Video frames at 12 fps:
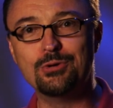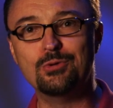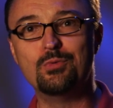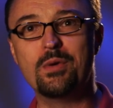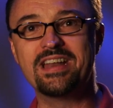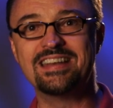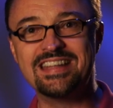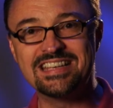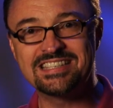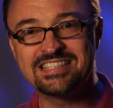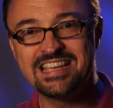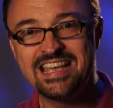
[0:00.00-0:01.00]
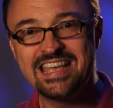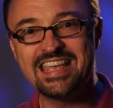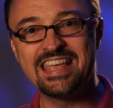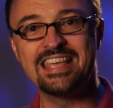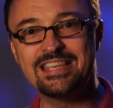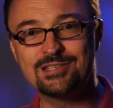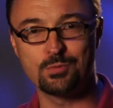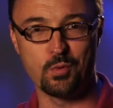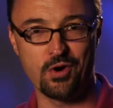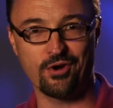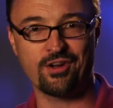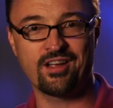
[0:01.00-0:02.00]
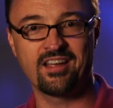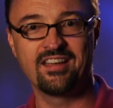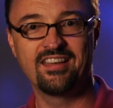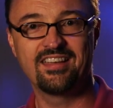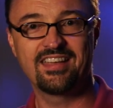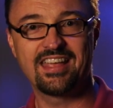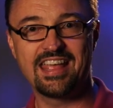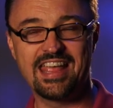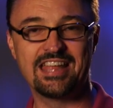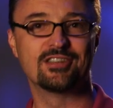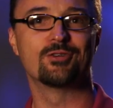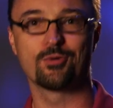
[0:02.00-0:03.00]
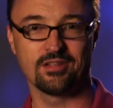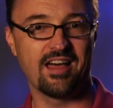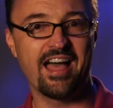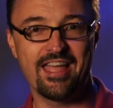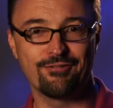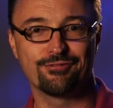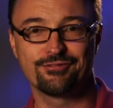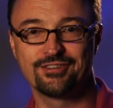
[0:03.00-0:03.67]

who witness His work in your life.